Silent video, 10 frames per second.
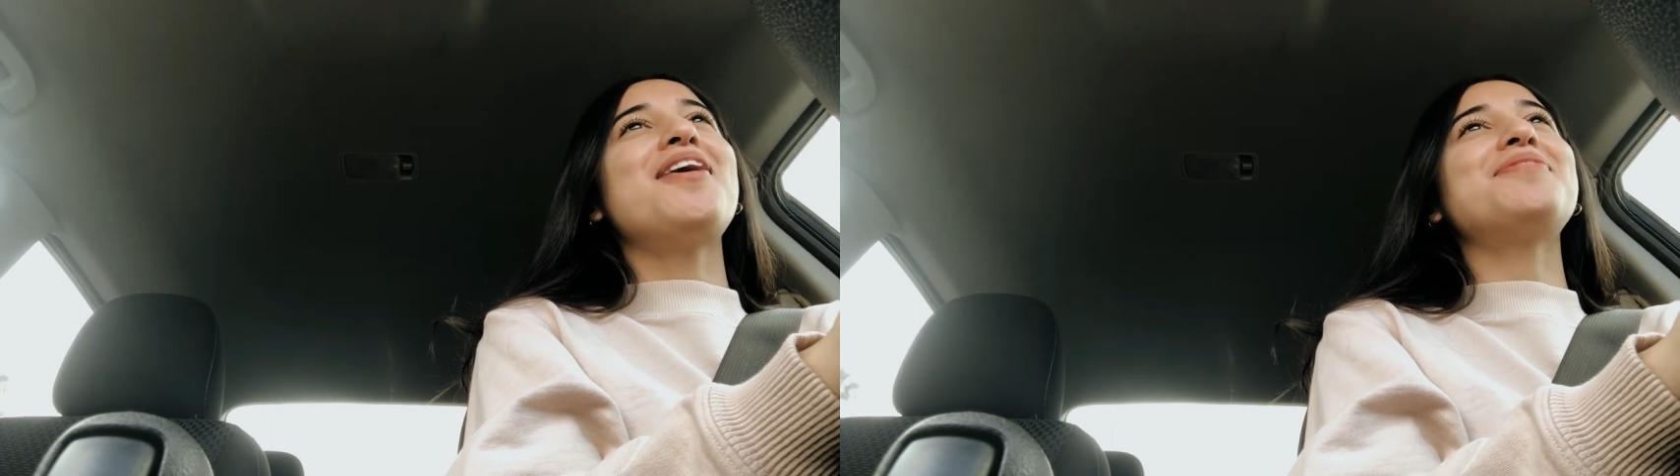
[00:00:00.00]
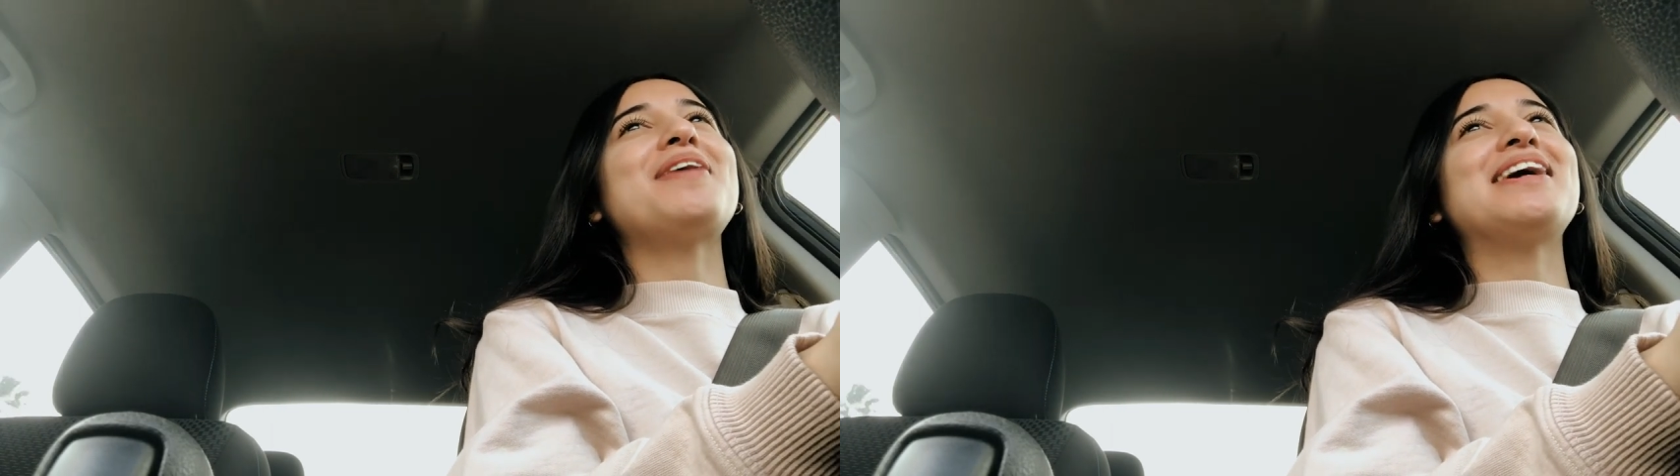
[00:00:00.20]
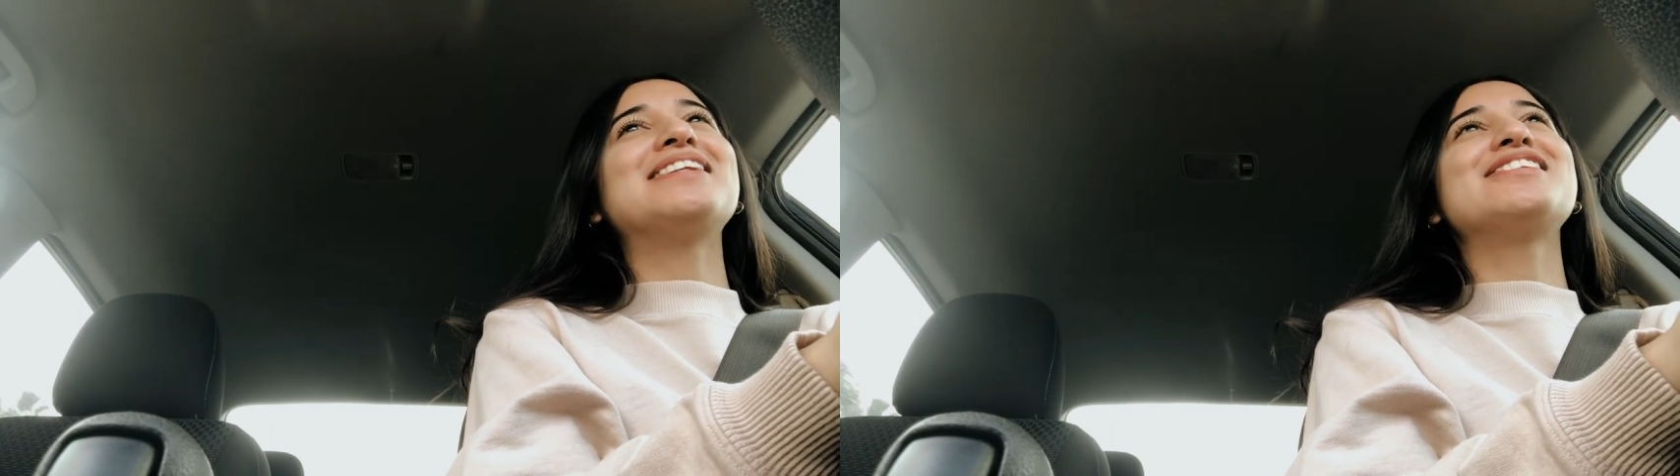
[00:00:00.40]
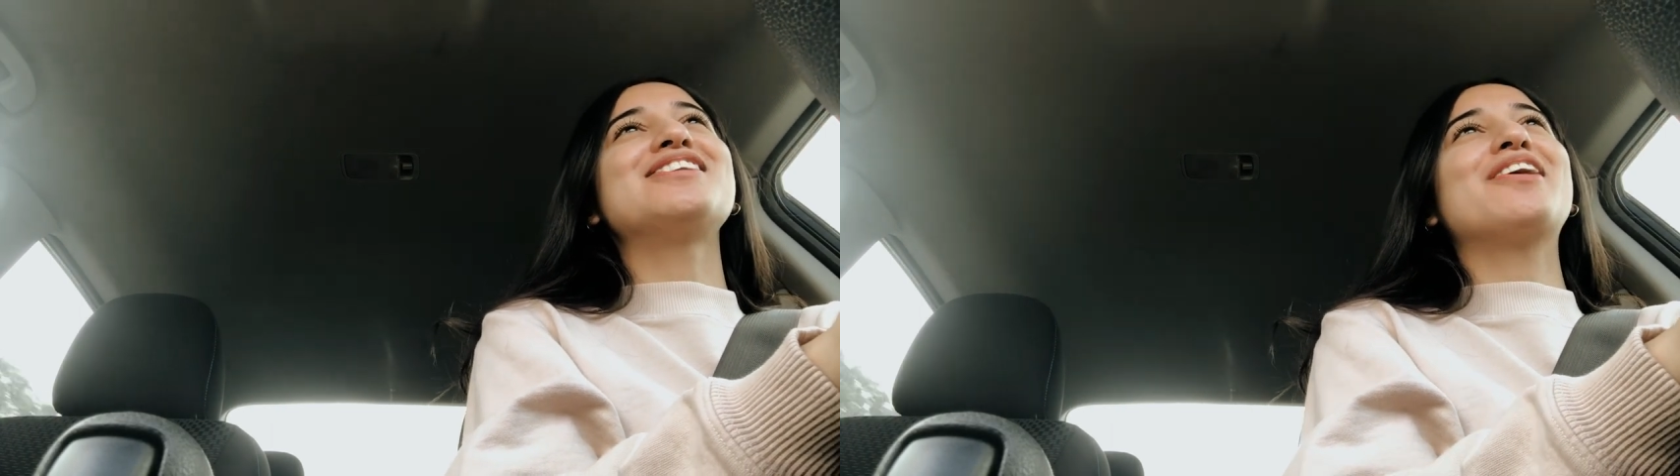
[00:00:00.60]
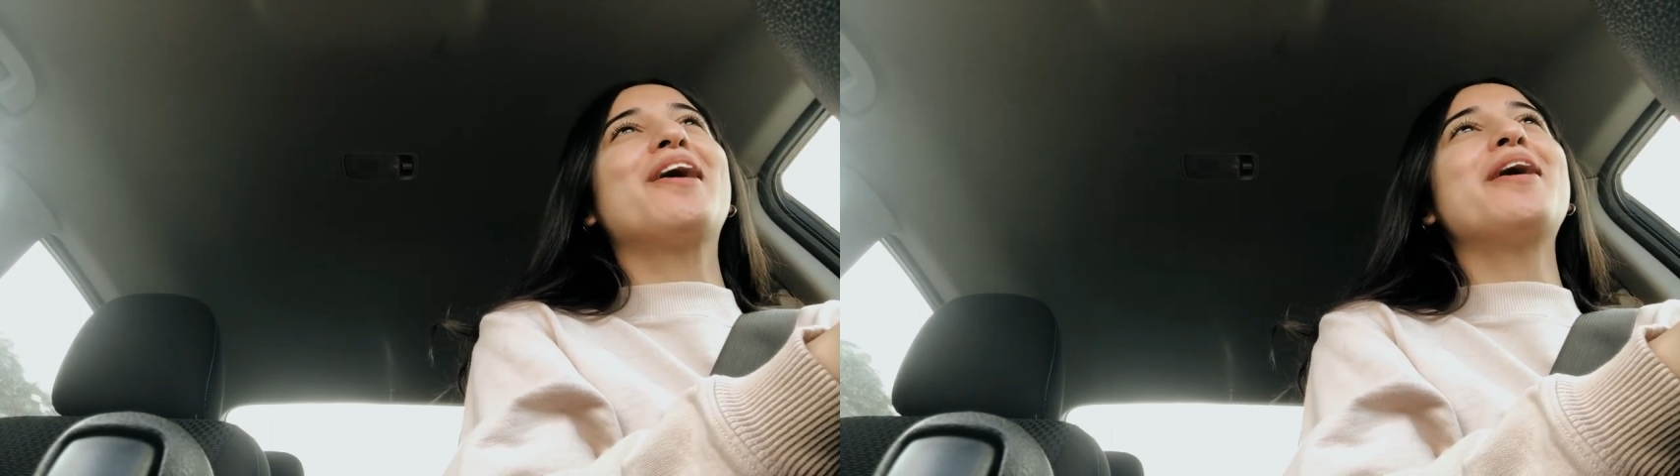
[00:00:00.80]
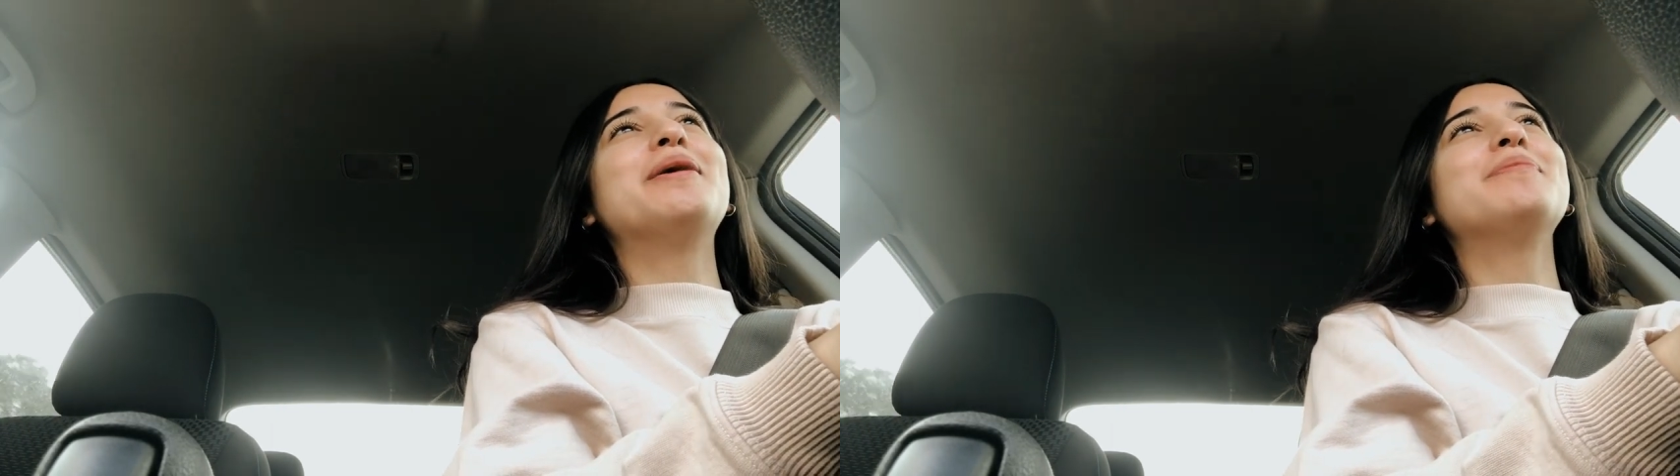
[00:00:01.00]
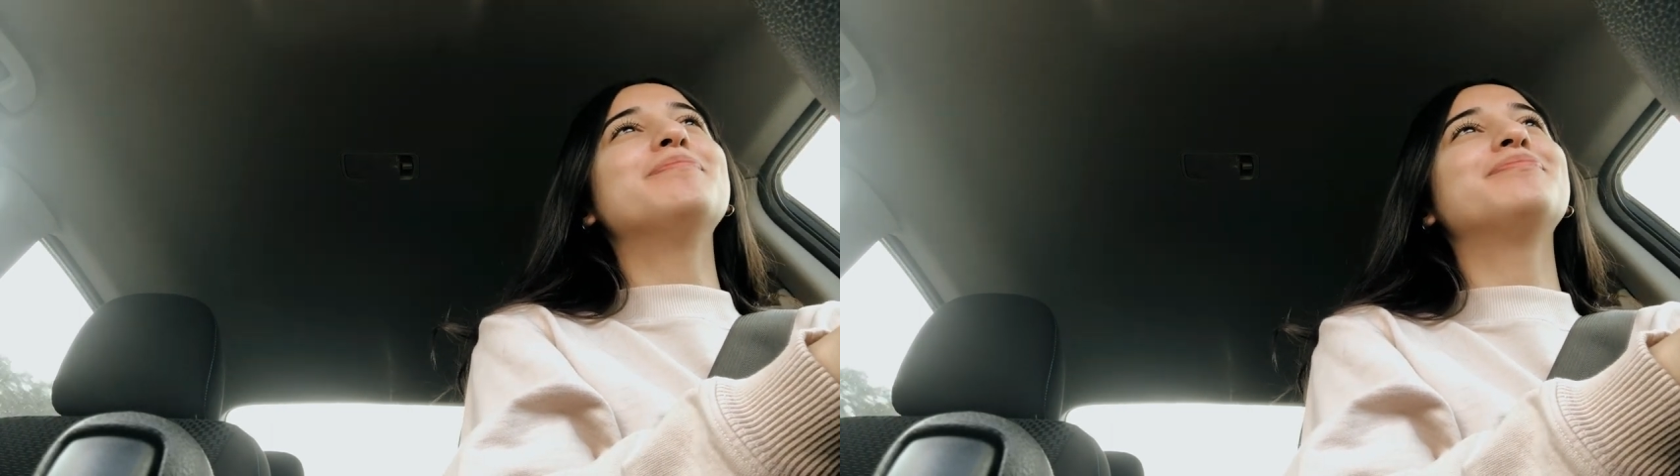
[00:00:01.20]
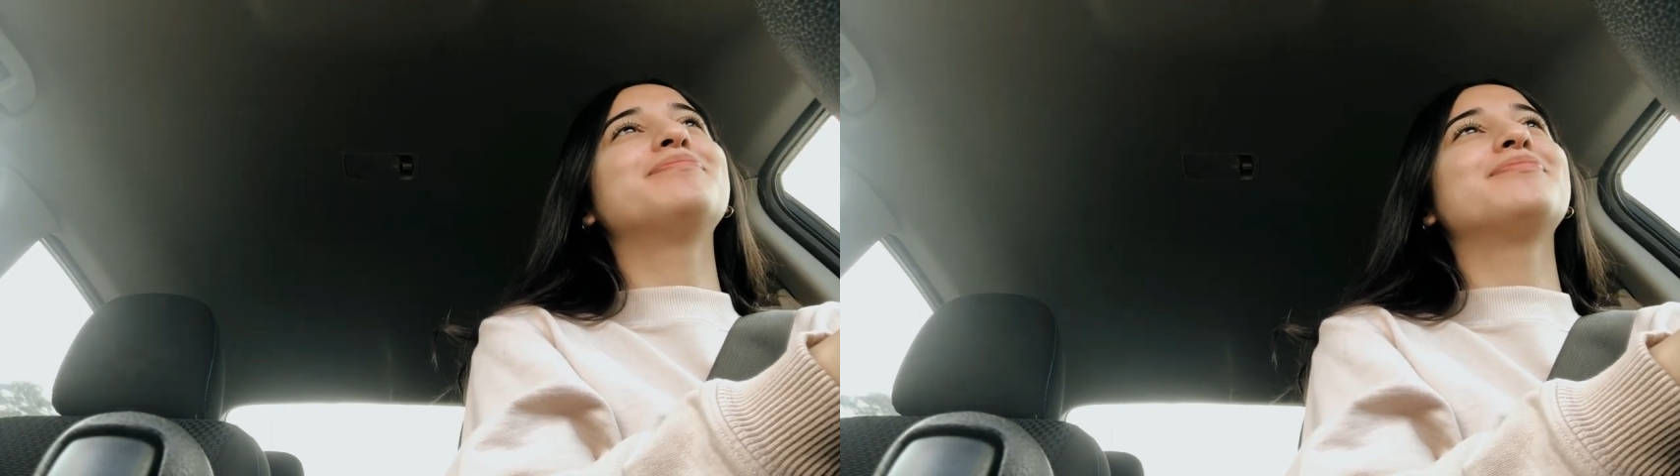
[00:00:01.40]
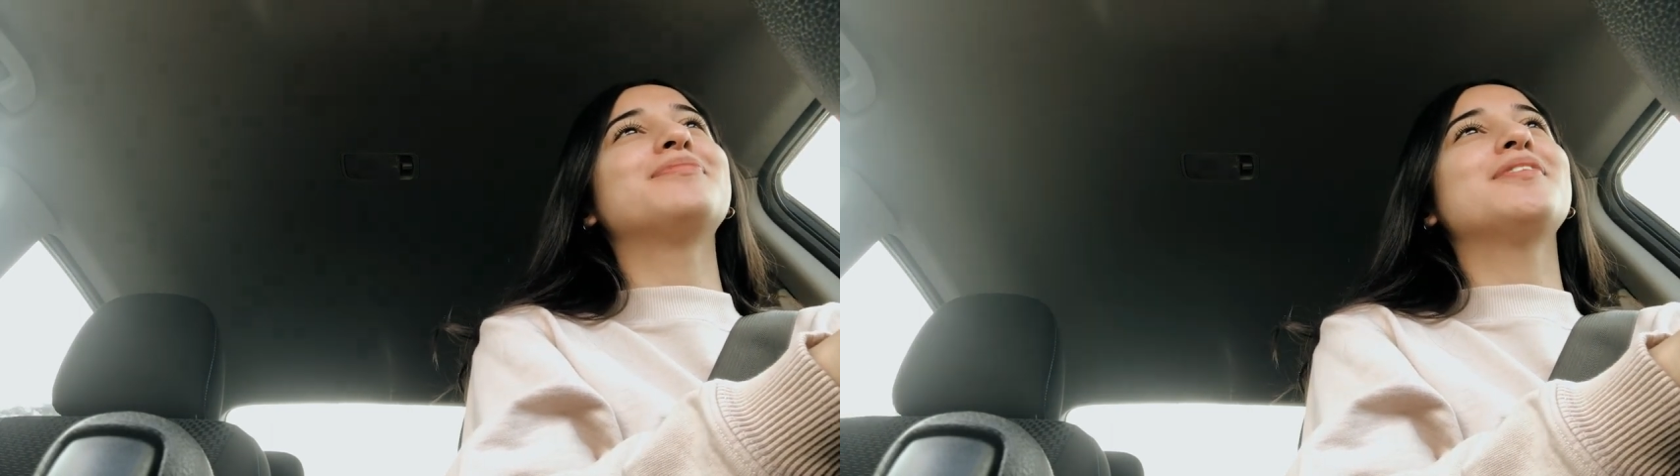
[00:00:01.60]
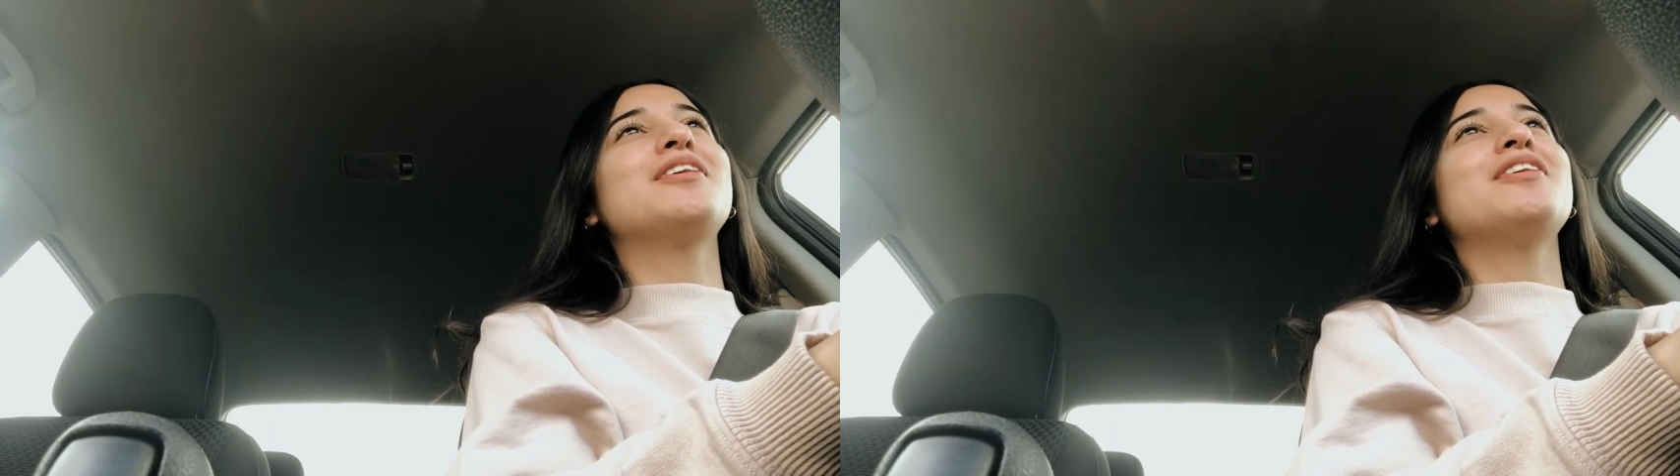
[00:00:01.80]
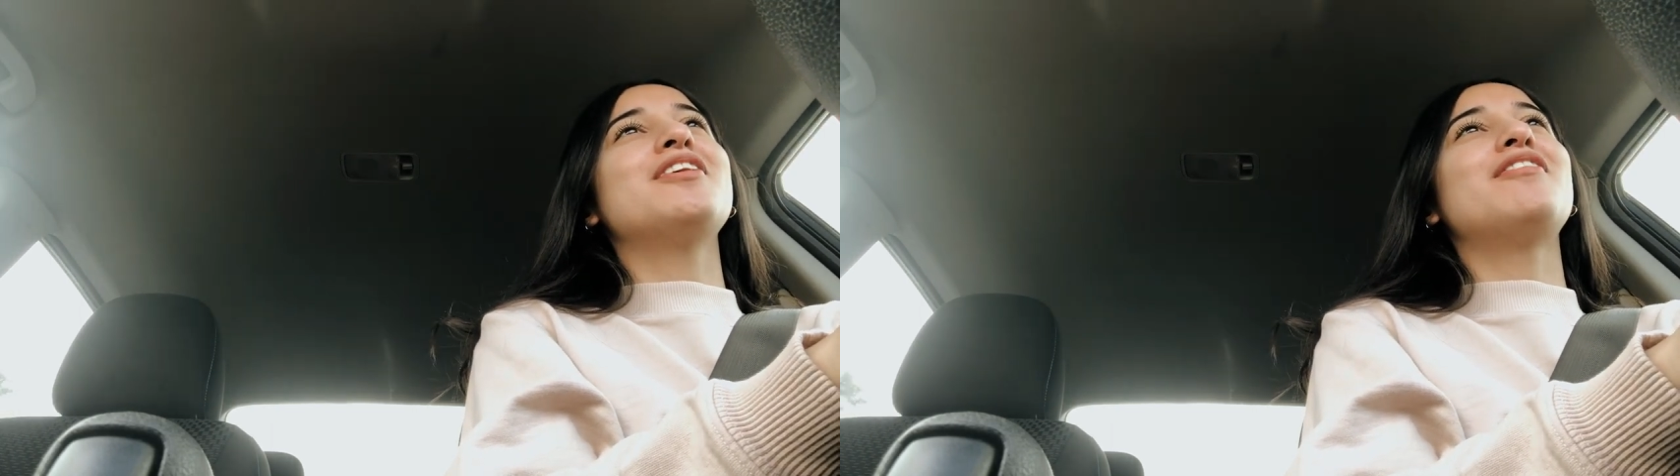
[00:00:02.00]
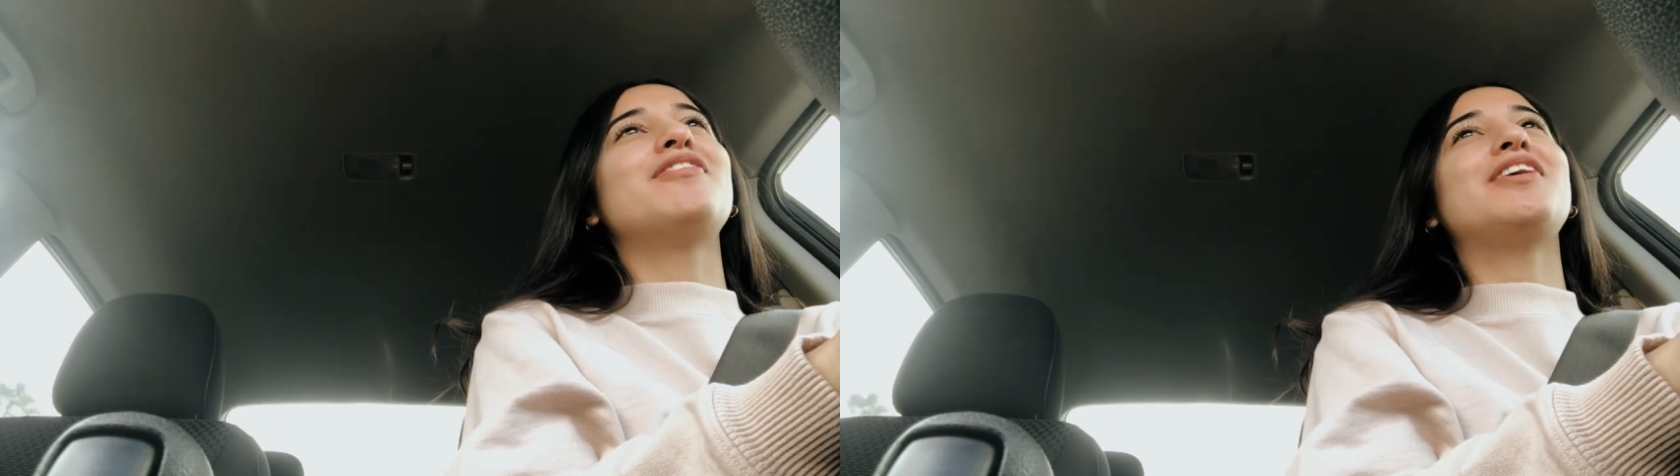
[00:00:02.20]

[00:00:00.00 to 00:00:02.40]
my Instagram with